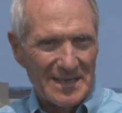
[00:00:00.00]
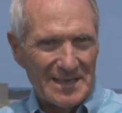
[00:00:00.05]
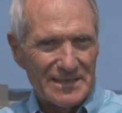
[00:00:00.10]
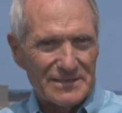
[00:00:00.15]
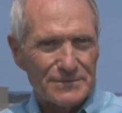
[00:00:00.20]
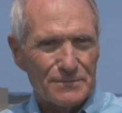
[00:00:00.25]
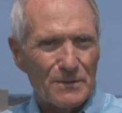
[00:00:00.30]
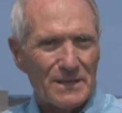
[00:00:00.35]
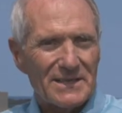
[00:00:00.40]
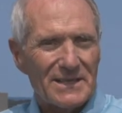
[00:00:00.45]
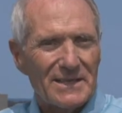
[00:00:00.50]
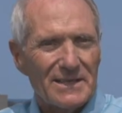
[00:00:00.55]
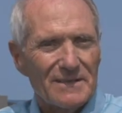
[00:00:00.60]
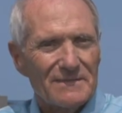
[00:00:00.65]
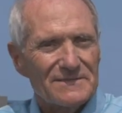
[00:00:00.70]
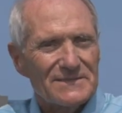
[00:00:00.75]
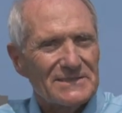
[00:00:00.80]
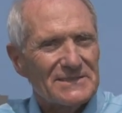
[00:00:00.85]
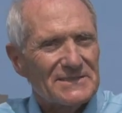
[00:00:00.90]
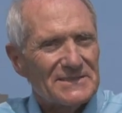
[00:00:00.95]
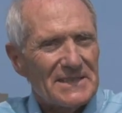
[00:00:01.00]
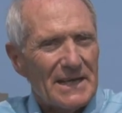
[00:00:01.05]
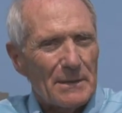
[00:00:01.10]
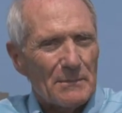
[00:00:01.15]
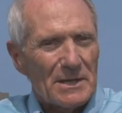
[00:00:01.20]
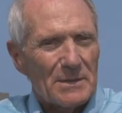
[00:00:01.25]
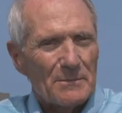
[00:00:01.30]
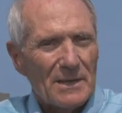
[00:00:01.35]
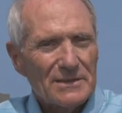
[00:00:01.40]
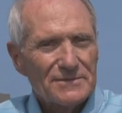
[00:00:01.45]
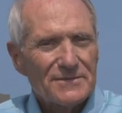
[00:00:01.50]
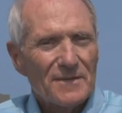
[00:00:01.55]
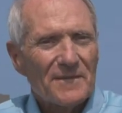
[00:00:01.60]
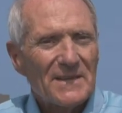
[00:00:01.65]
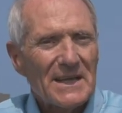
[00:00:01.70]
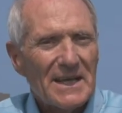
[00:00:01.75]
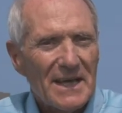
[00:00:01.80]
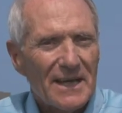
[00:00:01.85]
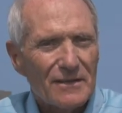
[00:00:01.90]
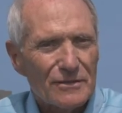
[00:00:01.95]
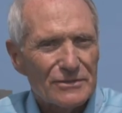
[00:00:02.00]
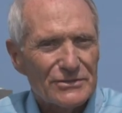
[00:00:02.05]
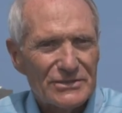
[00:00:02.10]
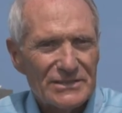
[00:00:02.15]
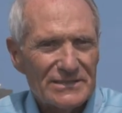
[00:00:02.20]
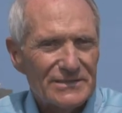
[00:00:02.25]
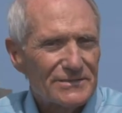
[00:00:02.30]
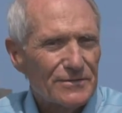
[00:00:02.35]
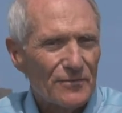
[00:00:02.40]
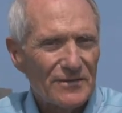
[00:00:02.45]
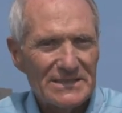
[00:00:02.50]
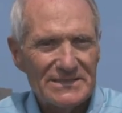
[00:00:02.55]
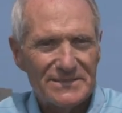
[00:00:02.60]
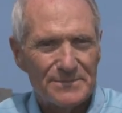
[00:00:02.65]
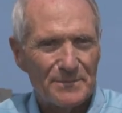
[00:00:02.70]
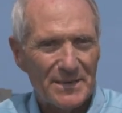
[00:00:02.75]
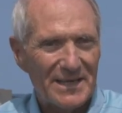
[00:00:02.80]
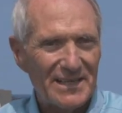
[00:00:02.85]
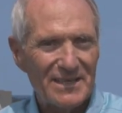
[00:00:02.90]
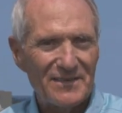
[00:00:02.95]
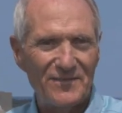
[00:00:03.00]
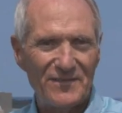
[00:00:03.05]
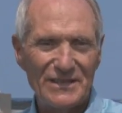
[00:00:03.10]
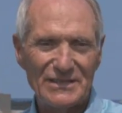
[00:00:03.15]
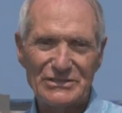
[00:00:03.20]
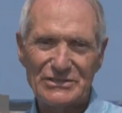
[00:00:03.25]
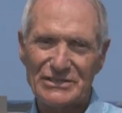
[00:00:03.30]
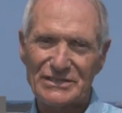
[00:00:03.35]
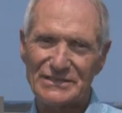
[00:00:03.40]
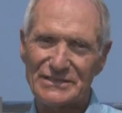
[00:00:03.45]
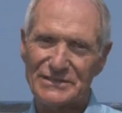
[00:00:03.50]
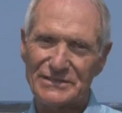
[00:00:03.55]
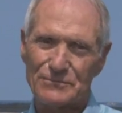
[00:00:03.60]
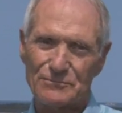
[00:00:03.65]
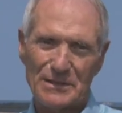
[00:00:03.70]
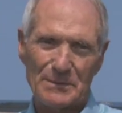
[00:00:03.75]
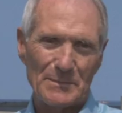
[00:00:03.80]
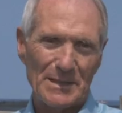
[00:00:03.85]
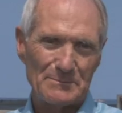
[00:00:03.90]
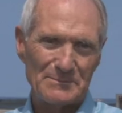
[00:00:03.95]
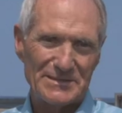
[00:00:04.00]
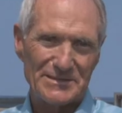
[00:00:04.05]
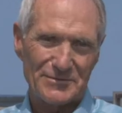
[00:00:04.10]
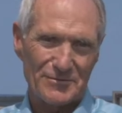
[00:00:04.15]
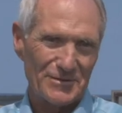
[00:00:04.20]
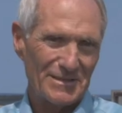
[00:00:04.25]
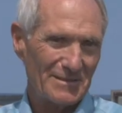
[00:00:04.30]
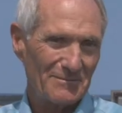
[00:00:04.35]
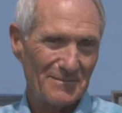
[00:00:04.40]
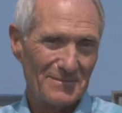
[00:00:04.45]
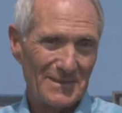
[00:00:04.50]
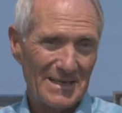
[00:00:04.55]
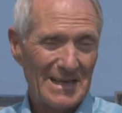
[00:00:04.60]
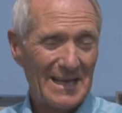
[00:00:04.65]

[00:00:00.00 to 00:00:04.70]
It's what gives the salmon muscle the energy so these mighty fish can swim upstream.